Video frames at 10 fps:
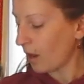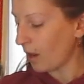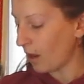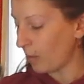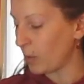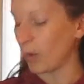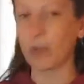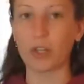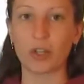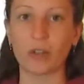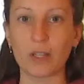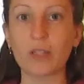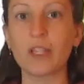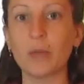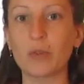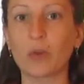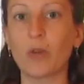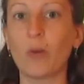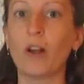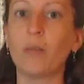You want to make sure that it steams
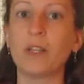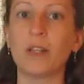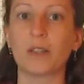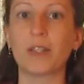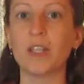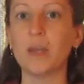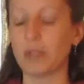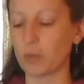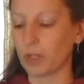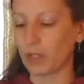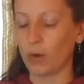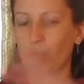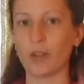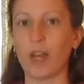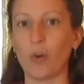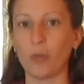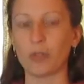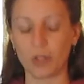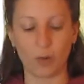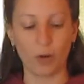really well because the steam is what's going to help
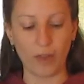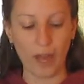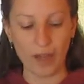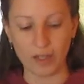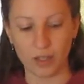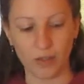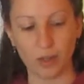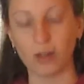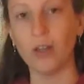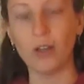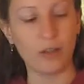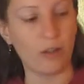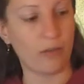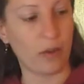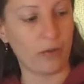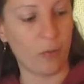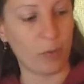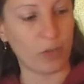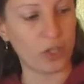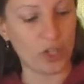restore the hats to their
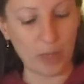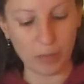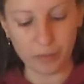former shape.